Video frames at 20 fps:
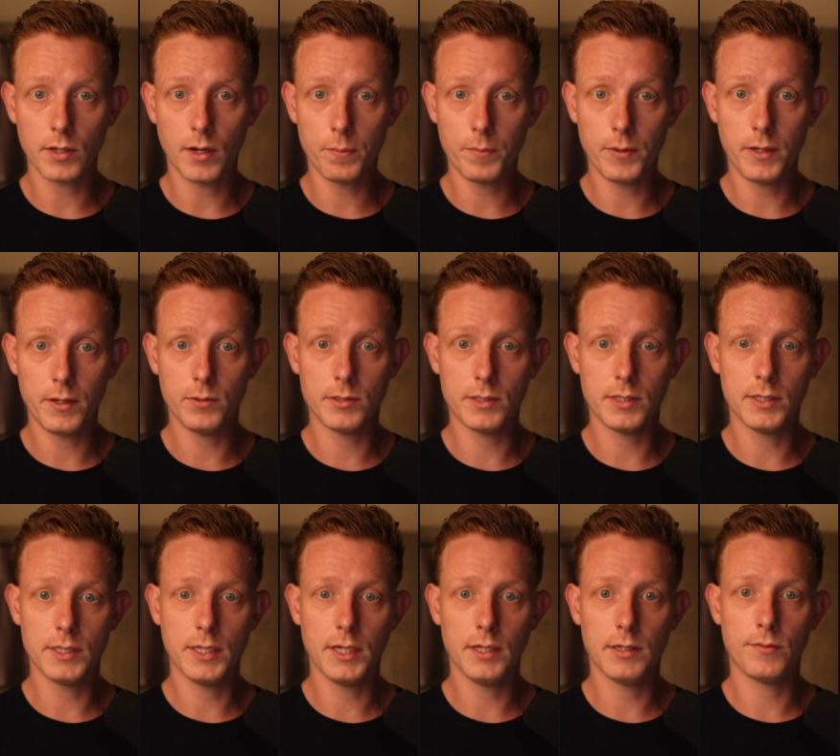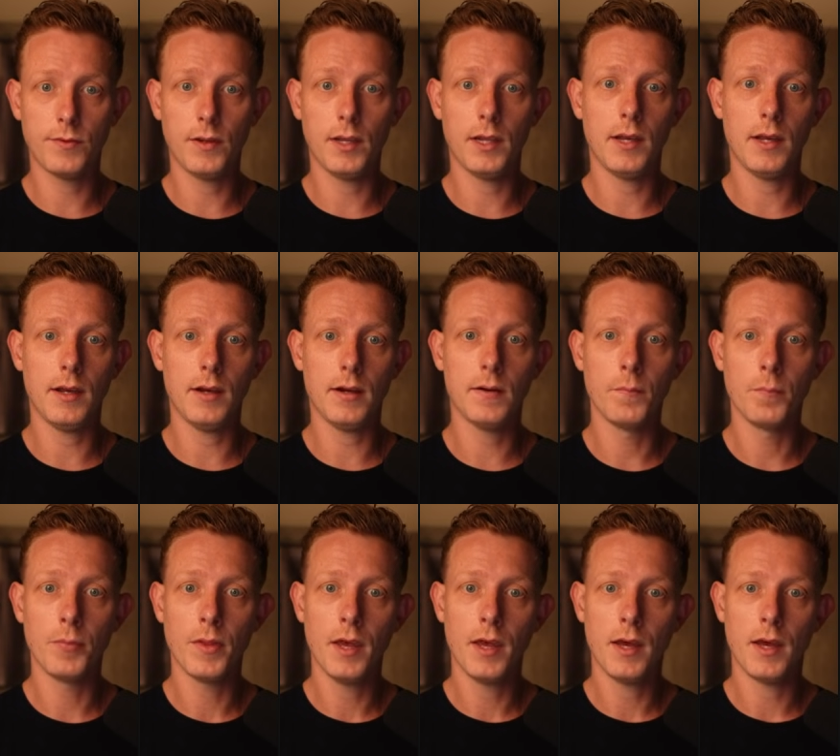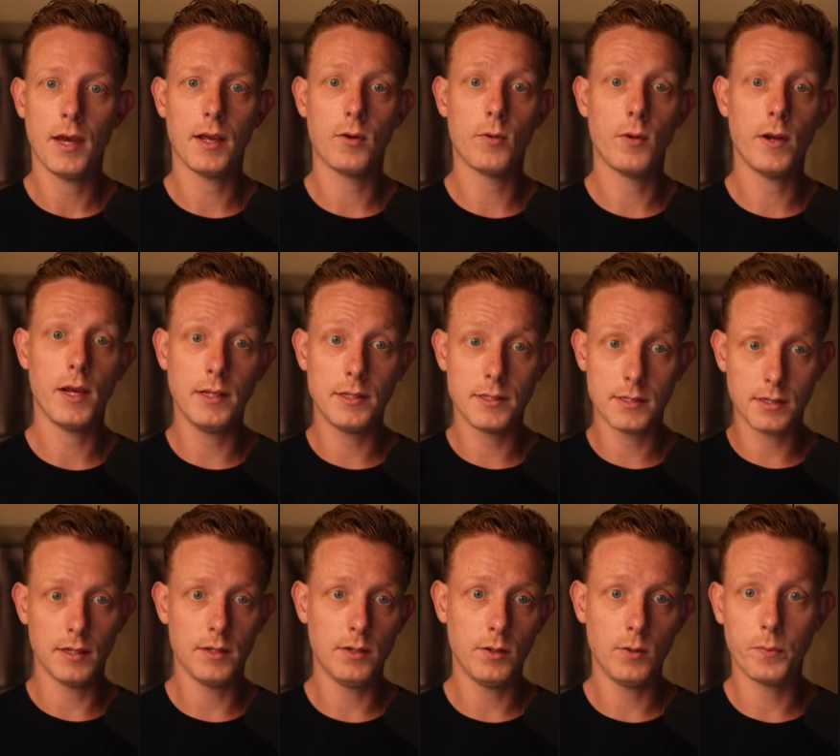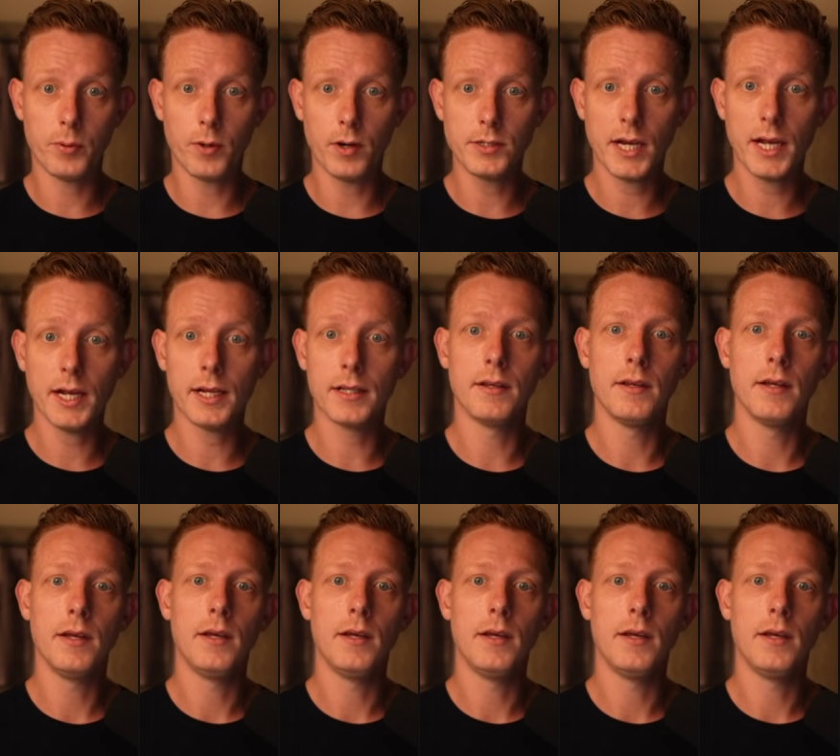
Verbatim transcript: uploads the CSV here and creates a new project,